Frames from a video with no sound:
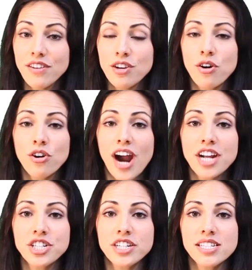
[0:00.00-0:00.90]
vehicle
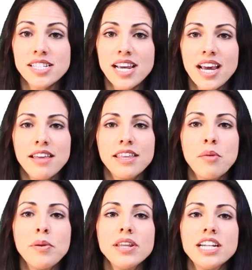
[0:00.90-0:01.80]
crashes the
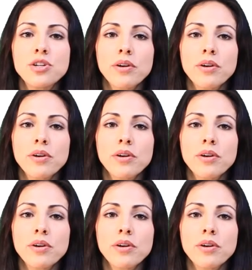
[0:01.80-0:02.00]
ability to